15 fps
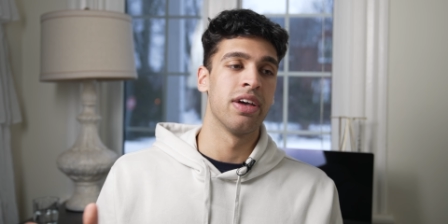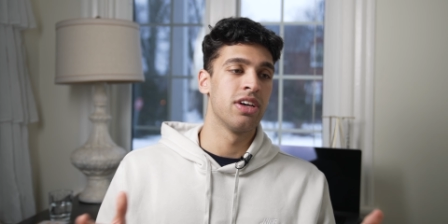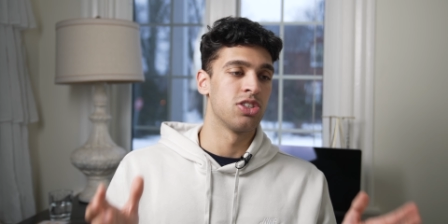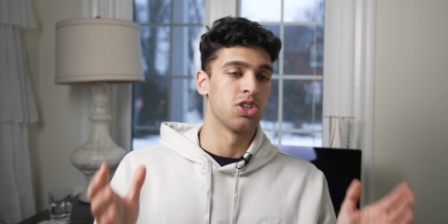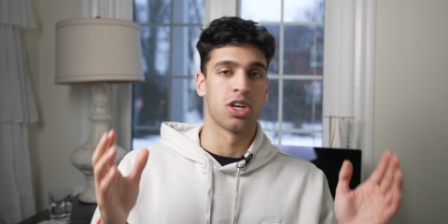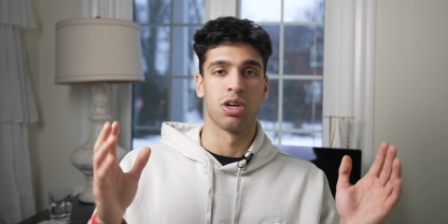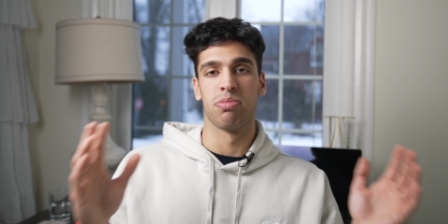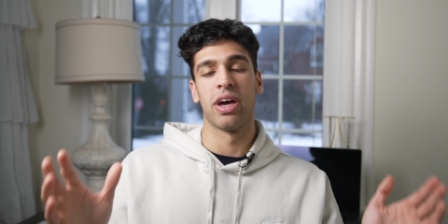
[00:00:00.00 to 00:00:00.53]

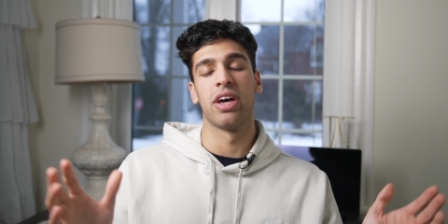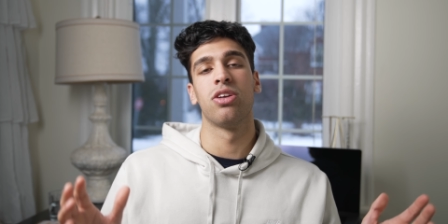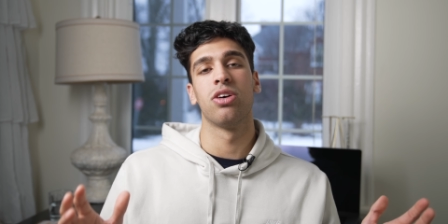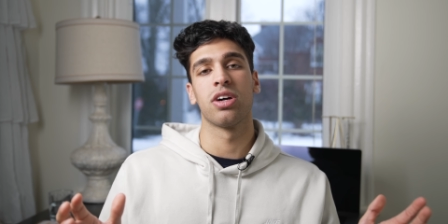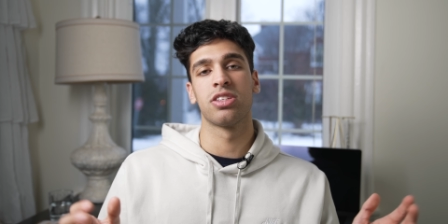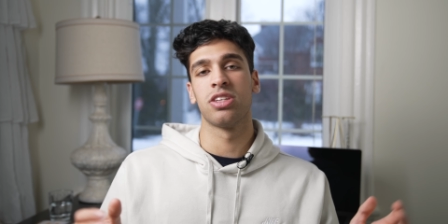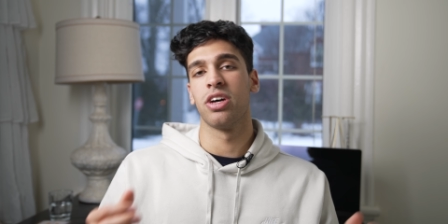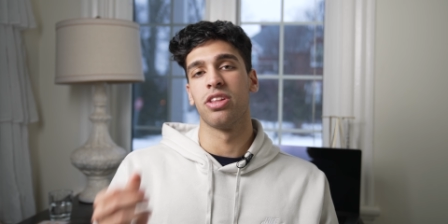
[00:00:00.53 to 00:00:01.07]
So command
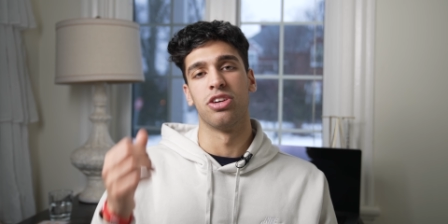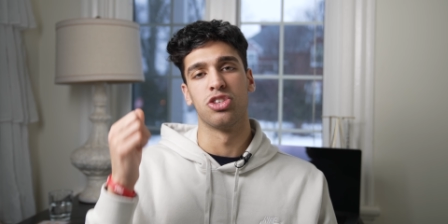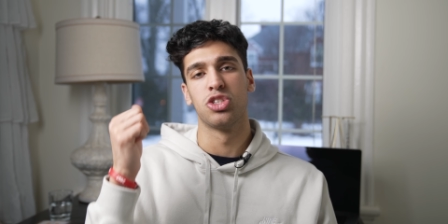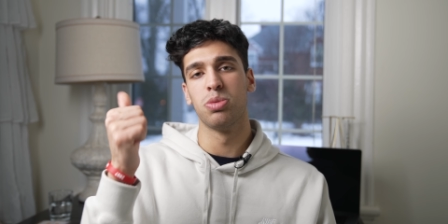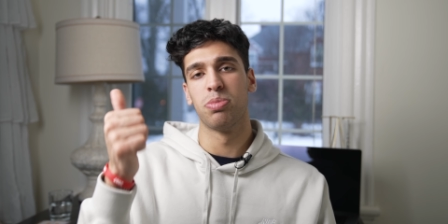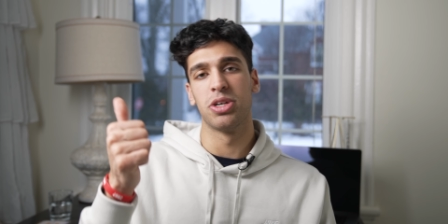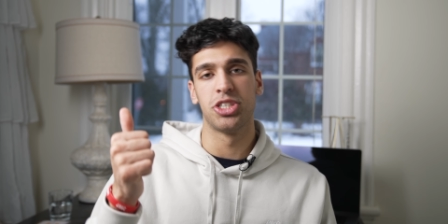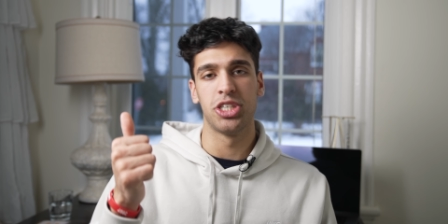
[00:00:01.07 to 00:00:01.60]
hooks, they're
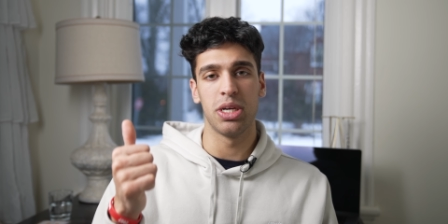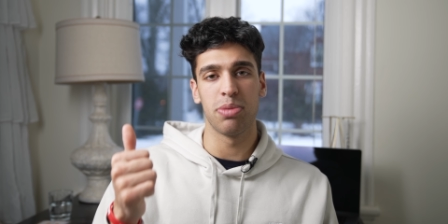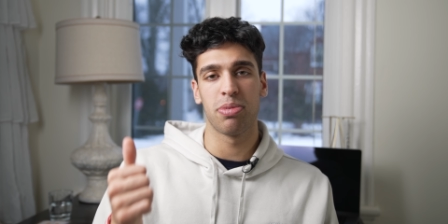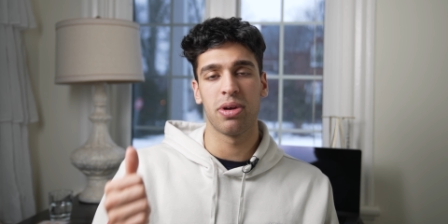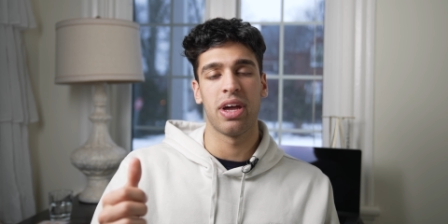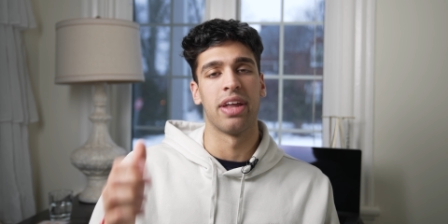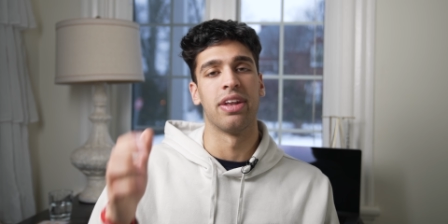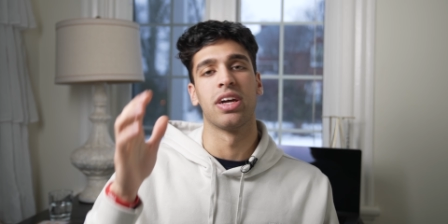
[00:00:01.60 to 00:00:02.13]
super cheap
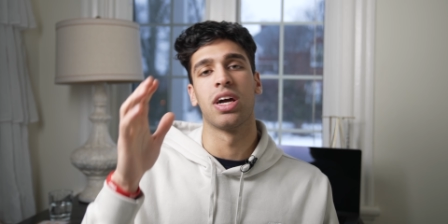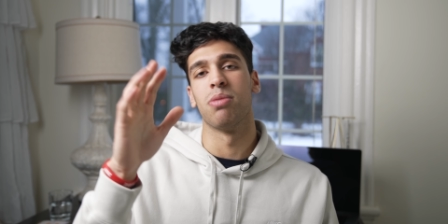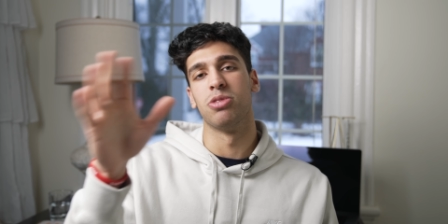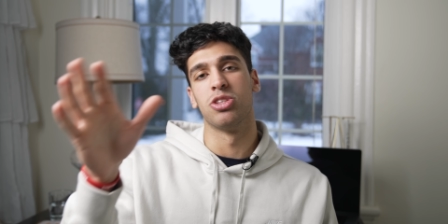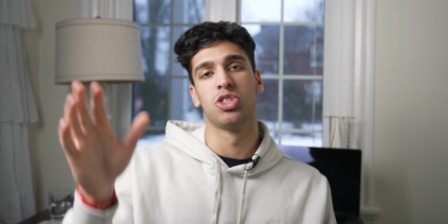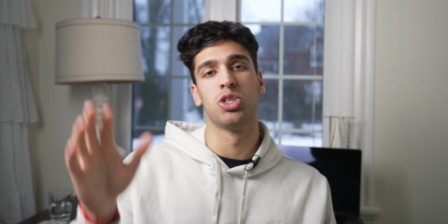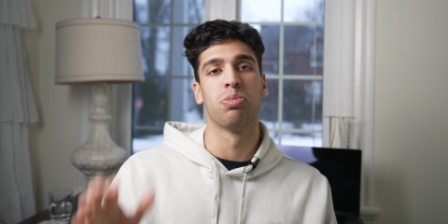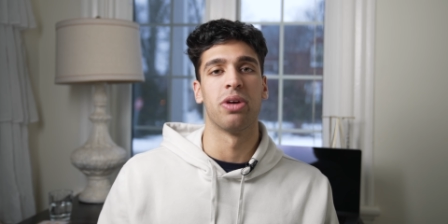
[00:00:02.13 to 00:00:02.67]
and they come in
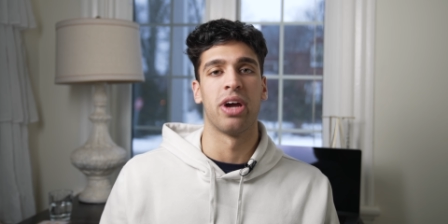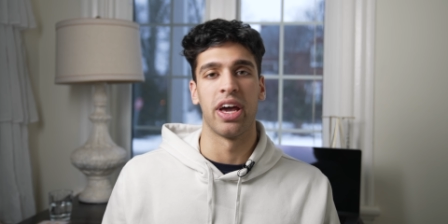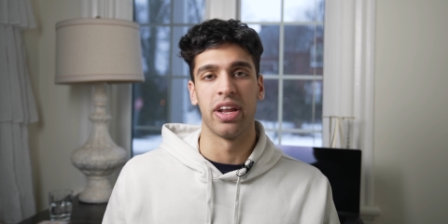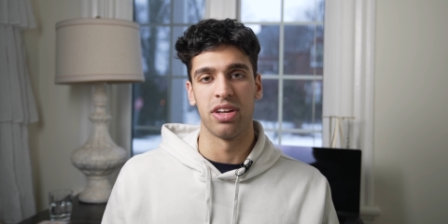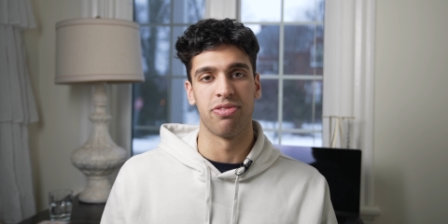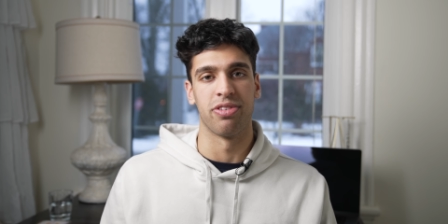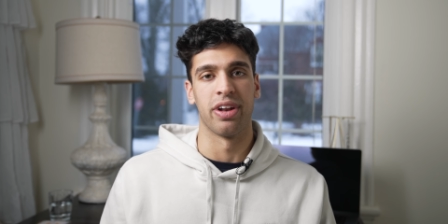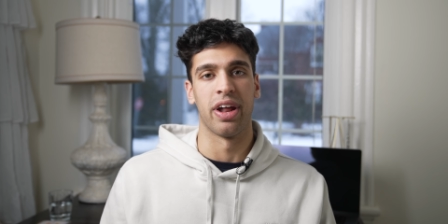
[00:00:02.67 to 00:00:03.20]
super handy for